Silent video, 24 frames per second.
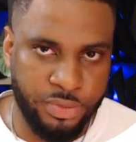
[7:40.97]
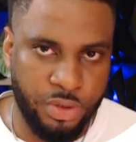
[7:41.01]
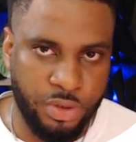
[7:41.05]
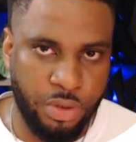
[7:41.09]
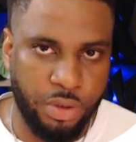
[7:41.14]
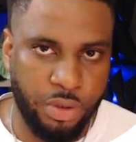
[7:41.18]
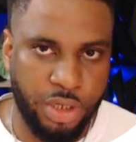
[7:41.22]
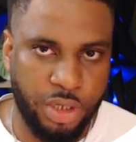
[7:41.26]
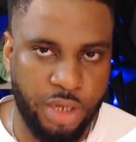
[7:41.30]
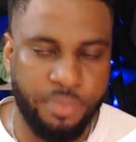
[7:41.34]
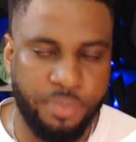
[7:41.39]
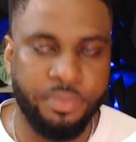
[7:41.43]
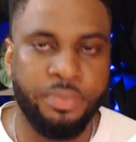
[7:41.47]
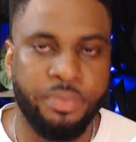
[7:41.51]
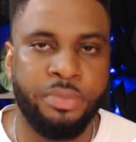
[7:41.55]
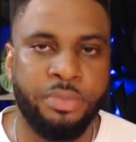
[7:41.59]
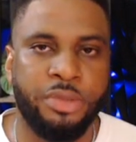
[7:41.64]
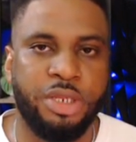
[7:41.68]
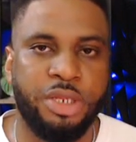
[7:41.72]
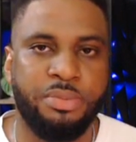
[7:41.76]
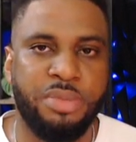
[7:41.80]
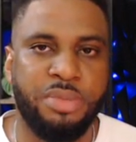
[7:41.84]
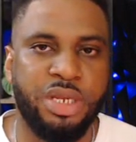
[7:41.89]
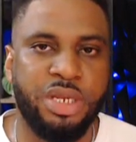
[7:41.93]
Okay?
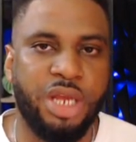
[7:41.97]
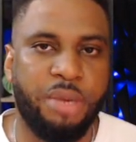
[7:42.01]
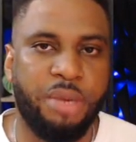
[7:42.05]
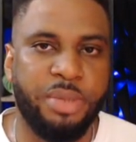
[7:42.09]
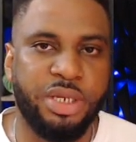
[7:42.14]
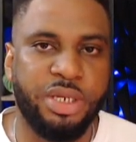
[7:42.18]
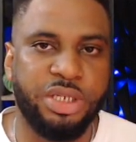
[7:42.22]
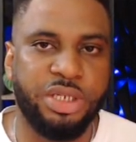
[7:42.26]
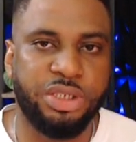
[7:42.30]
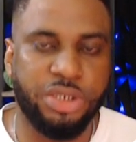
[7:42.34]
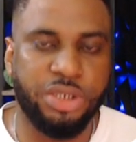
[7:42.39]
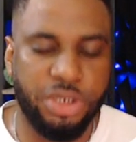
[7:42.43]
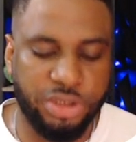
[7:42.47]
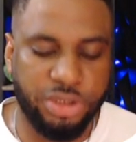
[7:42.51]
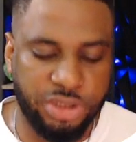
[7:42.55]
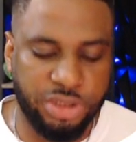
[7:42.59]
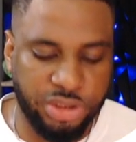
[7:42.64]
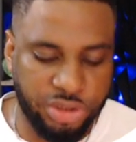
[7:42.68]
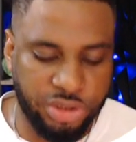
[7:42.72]
The medial meniscus is